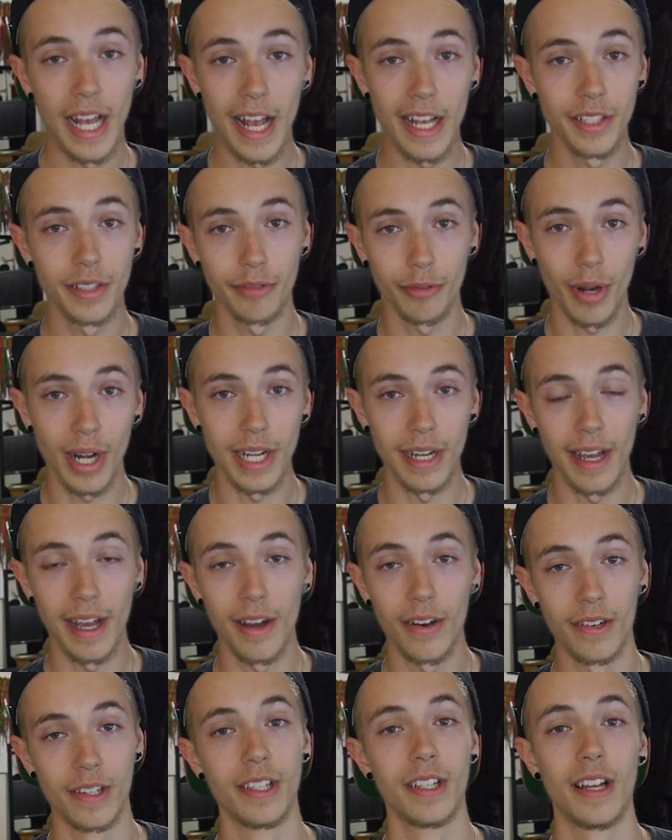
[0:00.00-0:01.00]
as of right
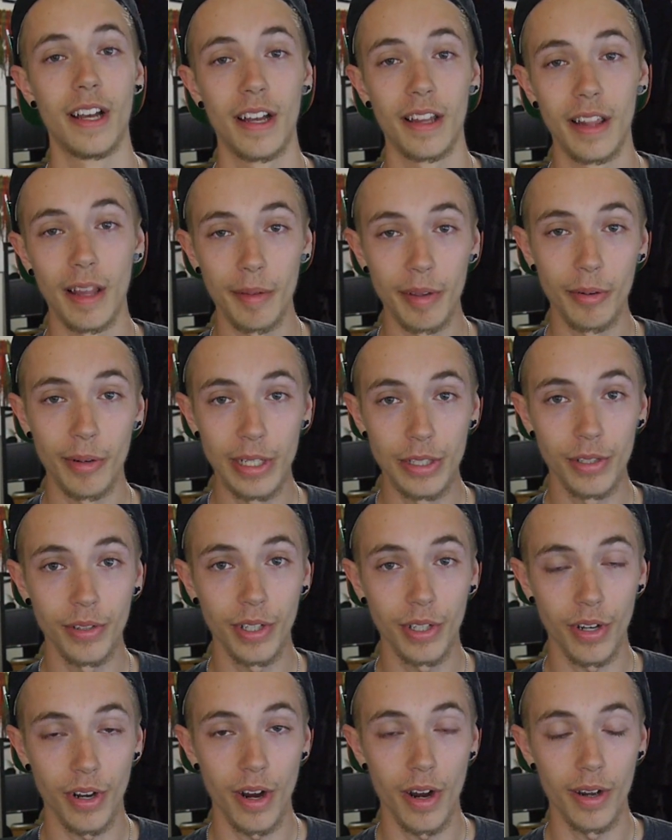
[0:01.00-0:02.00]
now, let me read you
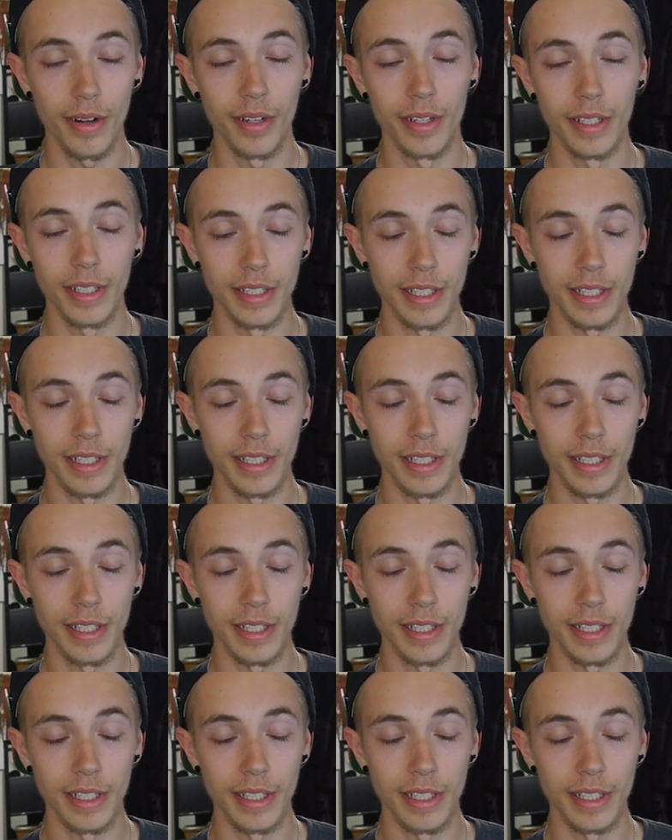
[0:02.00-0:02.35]
the card